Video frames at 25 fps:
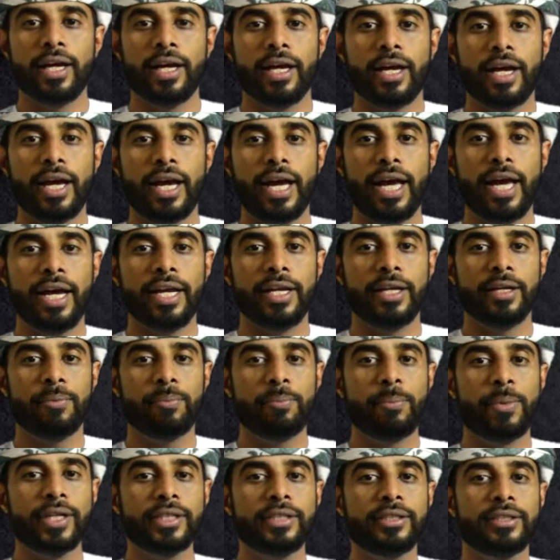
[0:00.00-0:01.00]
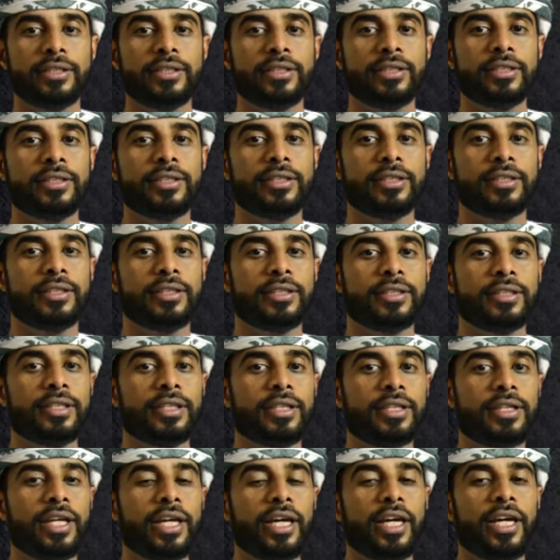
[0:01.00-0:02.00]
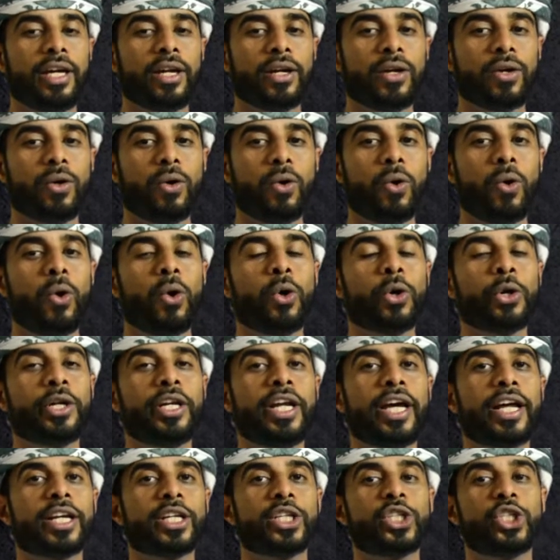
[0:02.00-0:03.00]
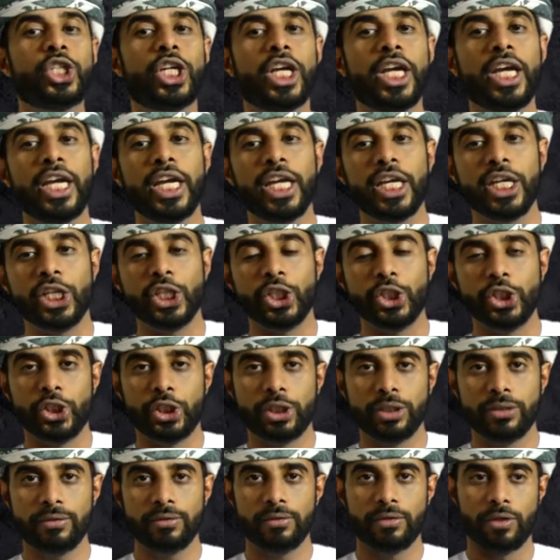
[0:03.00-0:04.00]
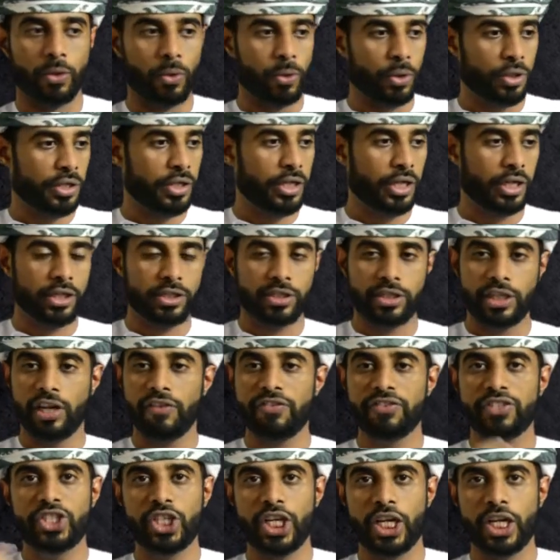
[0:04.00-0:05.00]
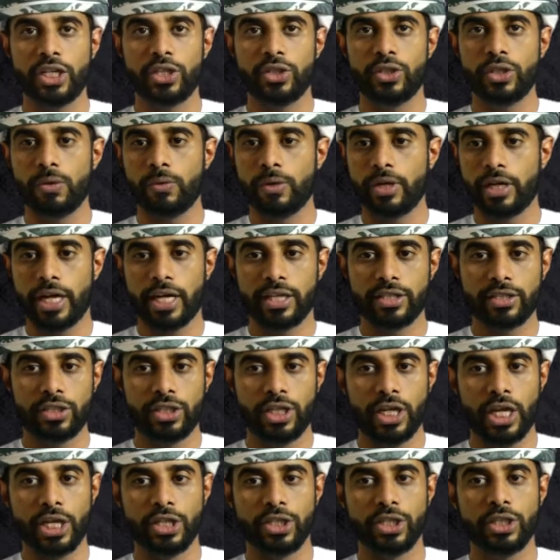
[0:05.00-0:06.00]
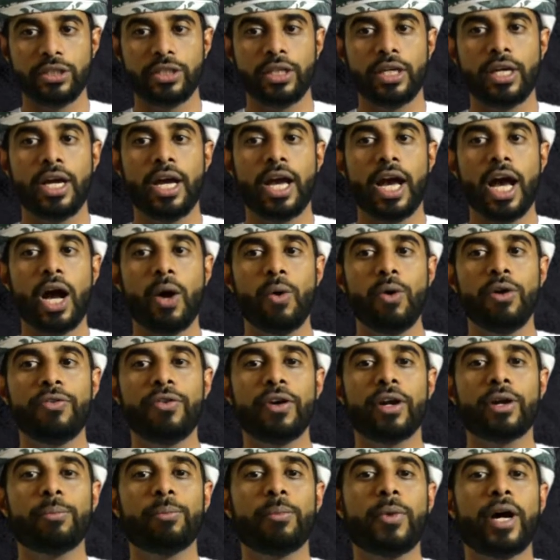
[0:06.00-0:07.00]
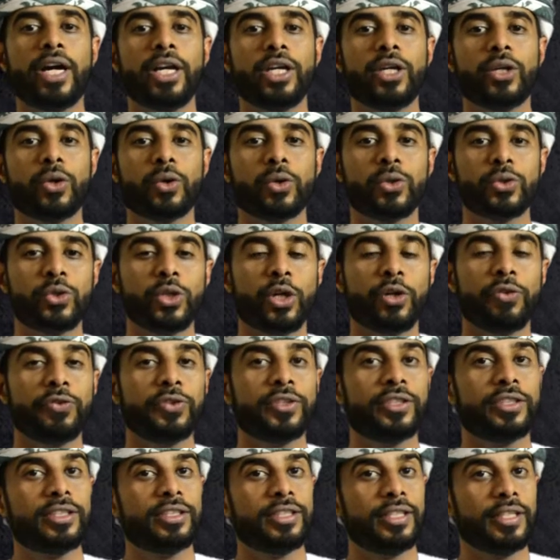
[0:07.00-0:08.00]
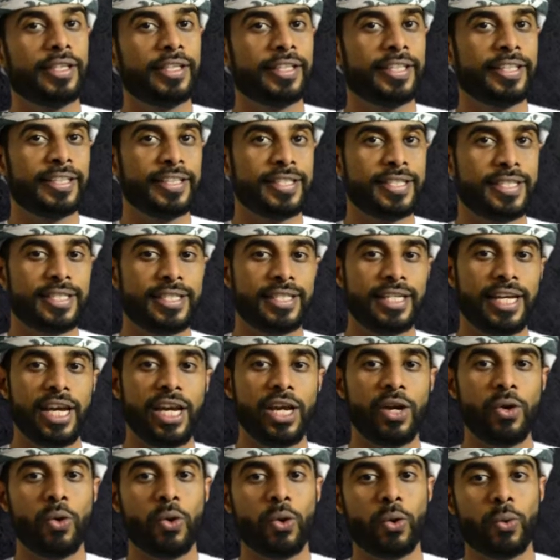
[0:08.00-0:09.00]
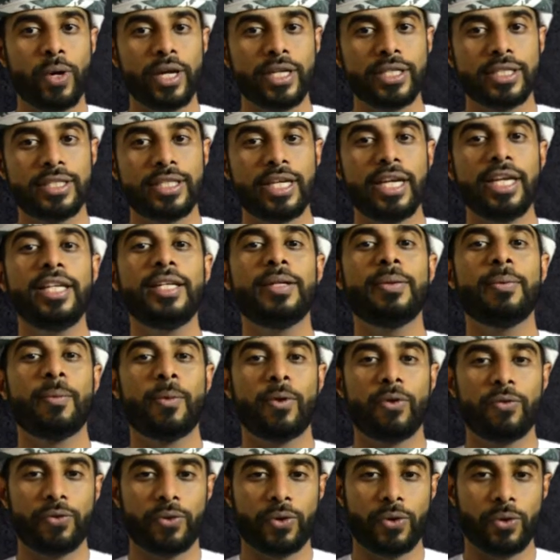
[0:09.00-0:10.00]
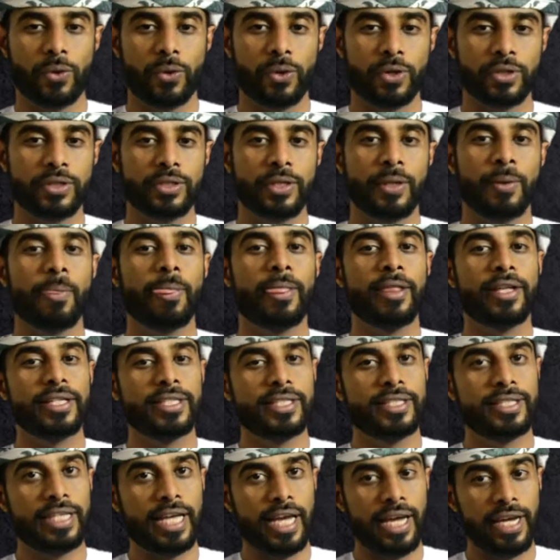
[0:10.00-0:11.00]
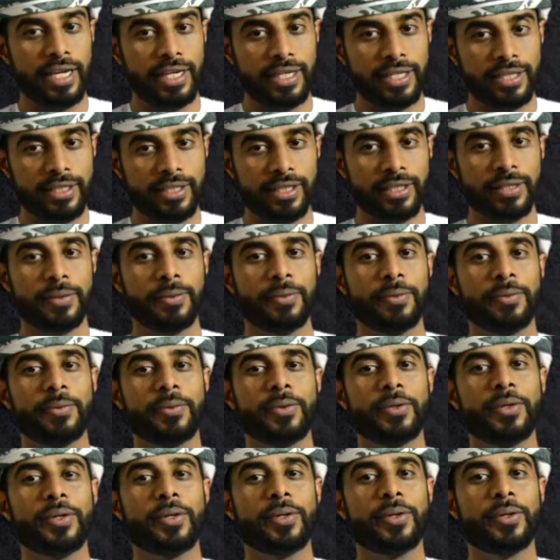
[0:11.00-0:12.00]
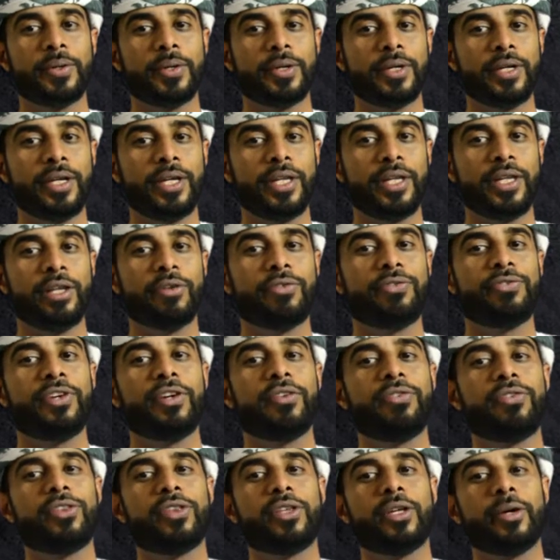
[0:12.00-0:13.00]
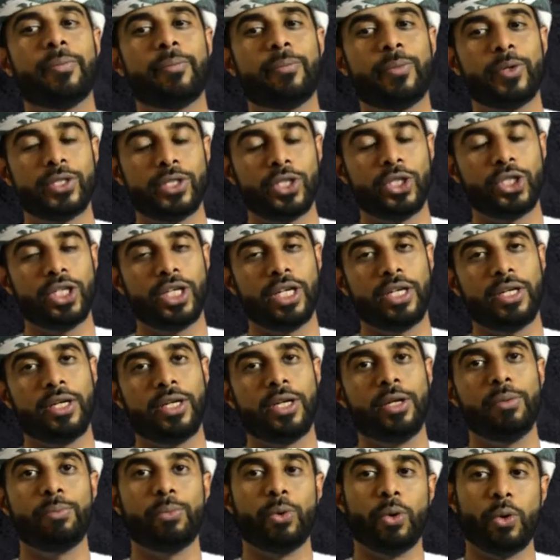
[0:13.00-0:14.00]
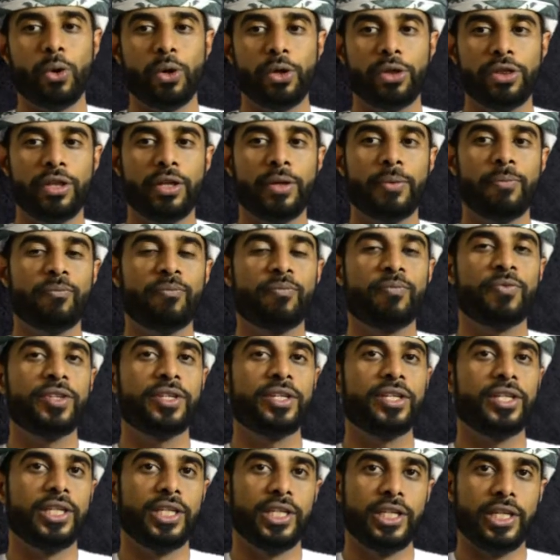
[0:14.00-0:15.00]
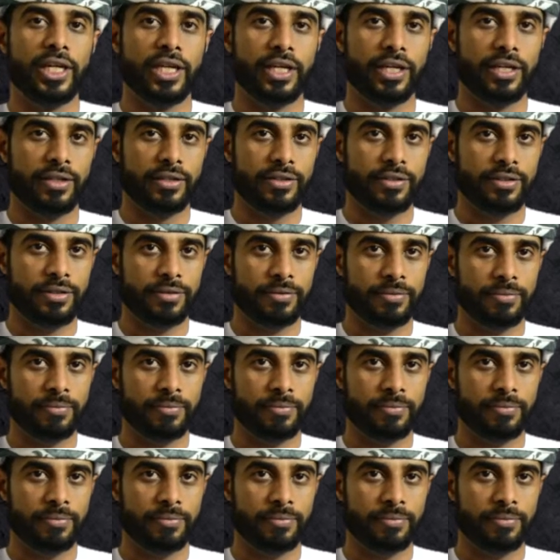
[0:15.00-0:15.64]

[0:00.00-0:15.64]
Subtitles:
And but their order changed. The order itself changed. No one has changed it. However, Microsoft stay or was stay, of course, stayed in the fifth position in both years.